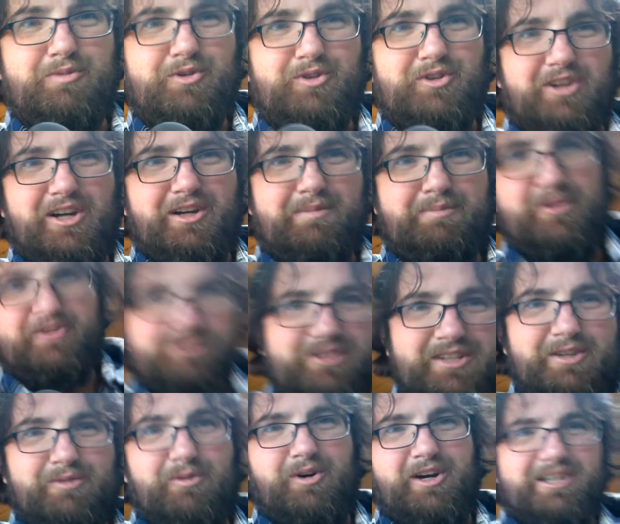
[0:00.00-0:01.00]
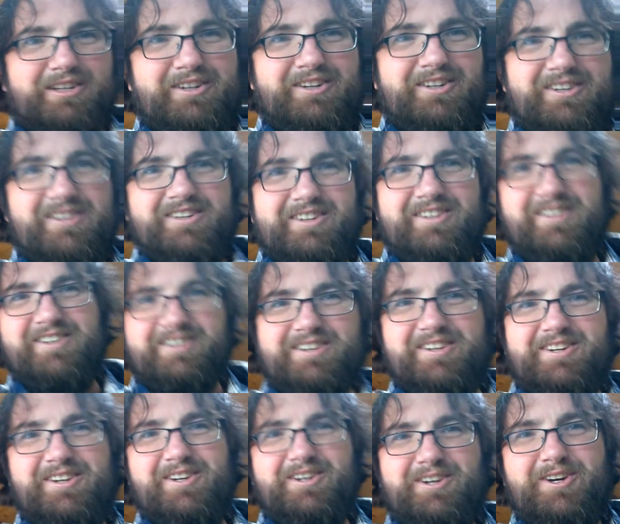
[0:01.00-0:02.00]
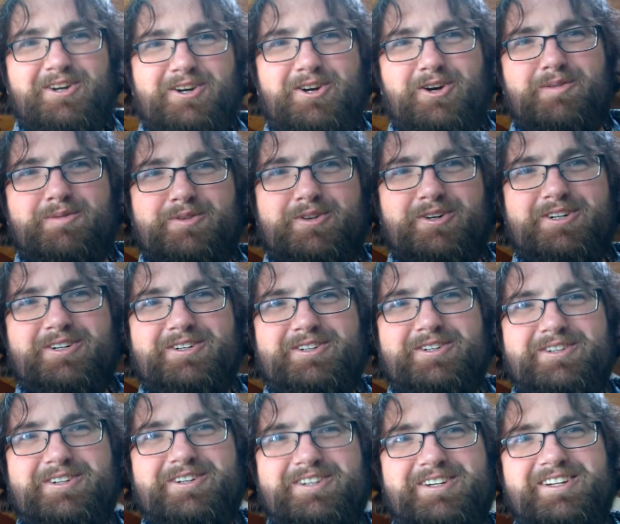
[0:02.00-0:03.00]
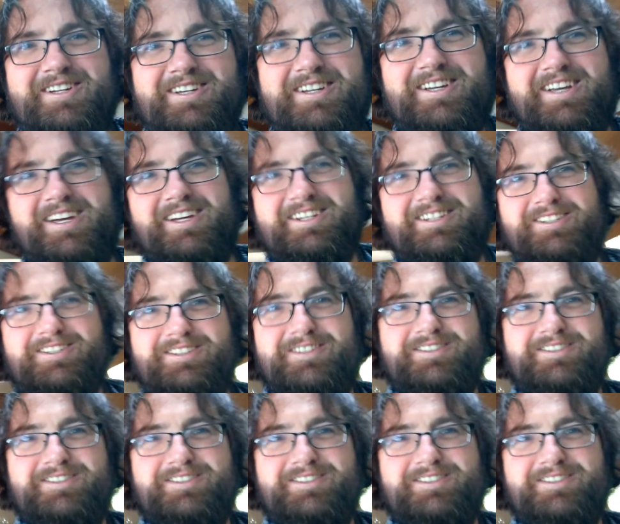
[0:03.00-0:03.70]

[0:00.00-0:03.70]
pull up the wine opener. And